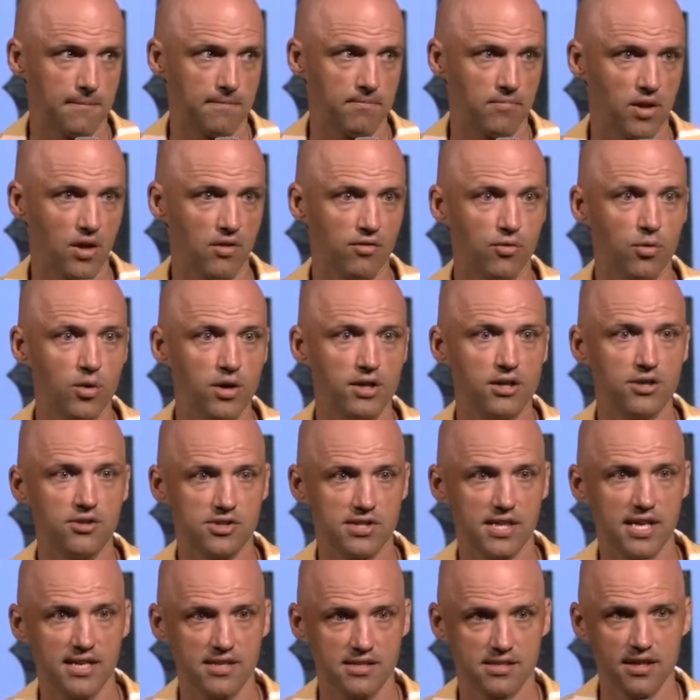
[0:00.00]
of what you
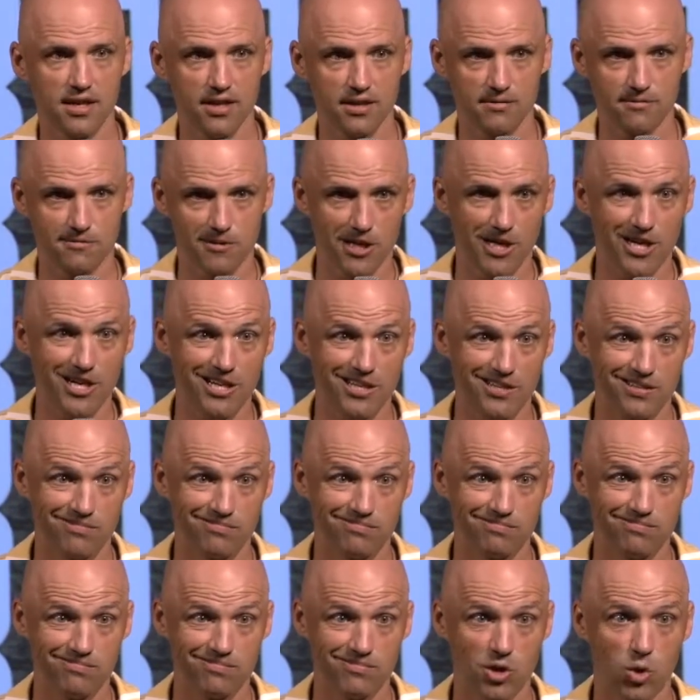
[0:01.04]
say is not of God
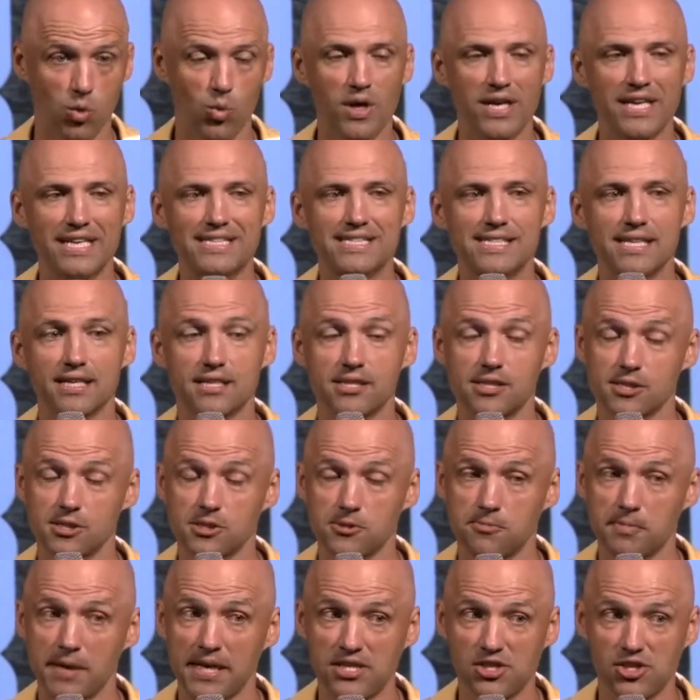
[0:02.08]
when it's
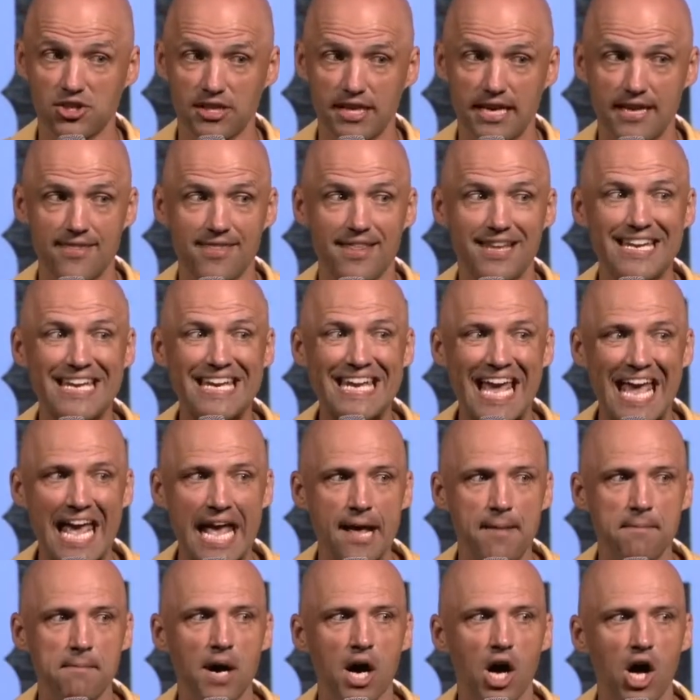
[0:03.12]
especially in the
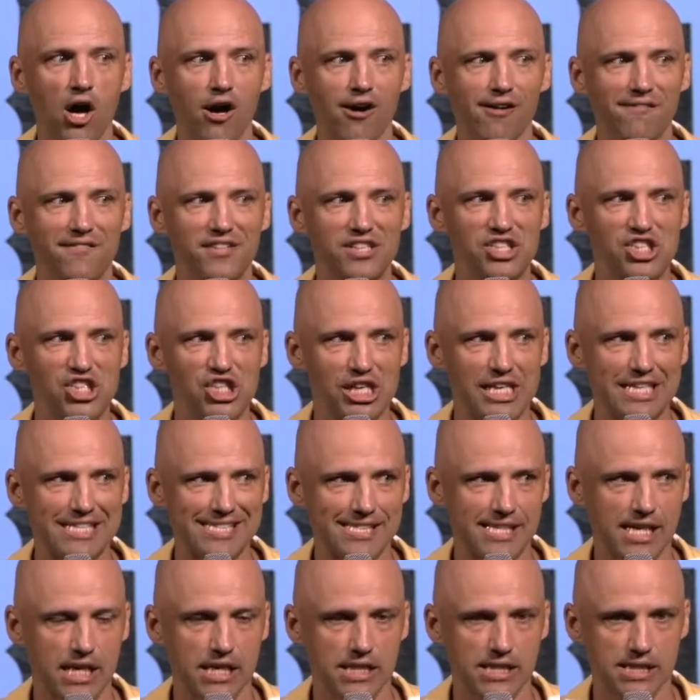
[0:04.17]
name of
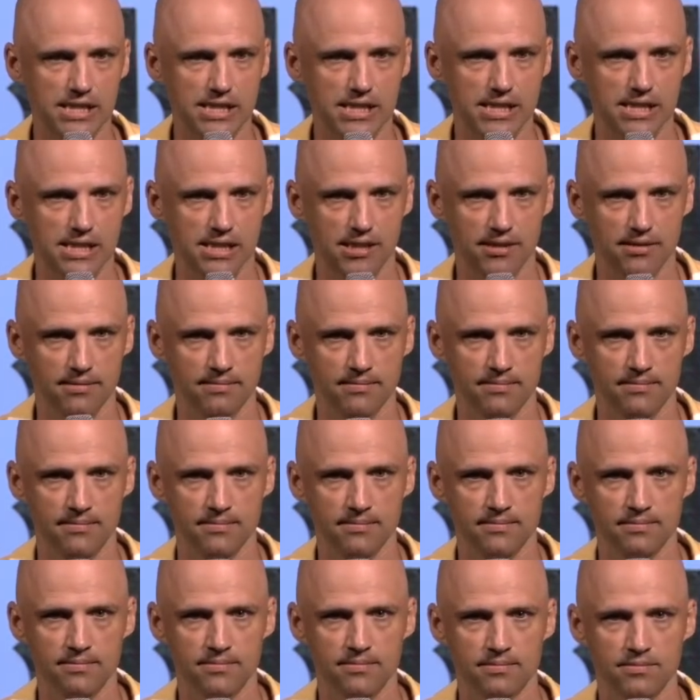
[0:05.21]
Jesus.
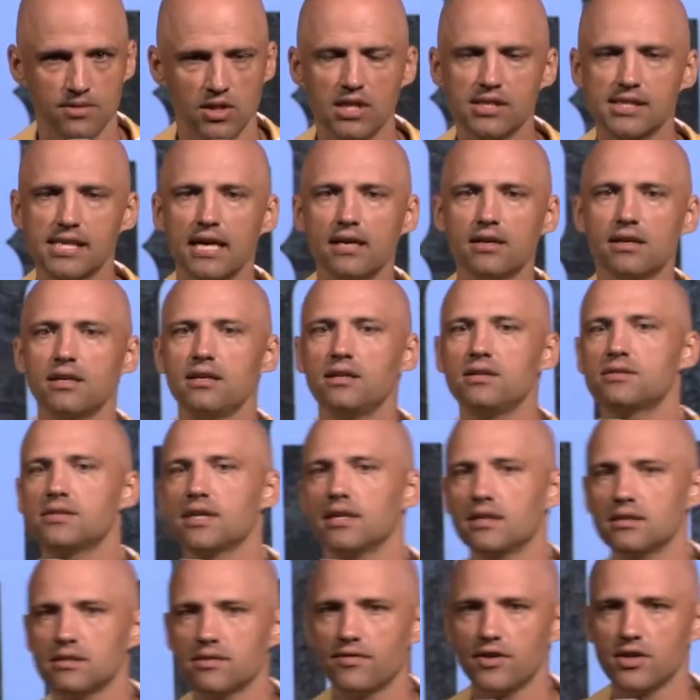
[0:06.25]
Because how can you tell
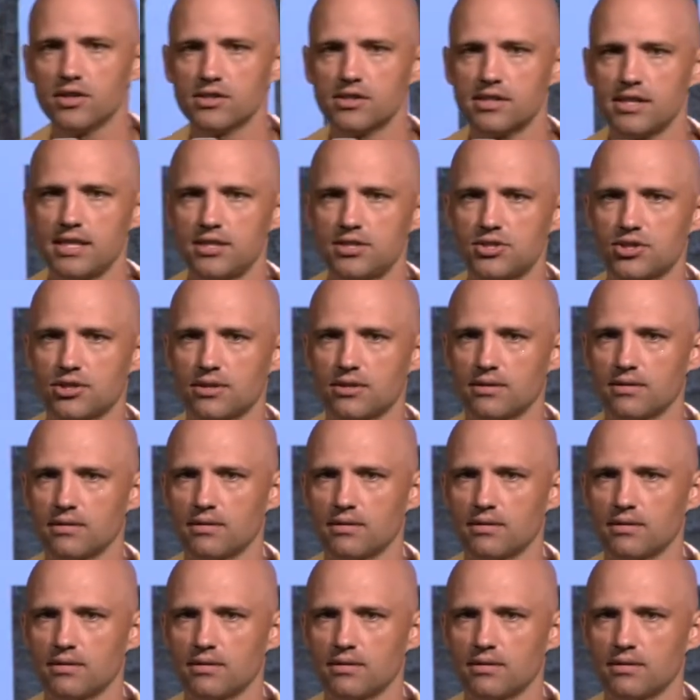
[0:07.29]
a false teacher?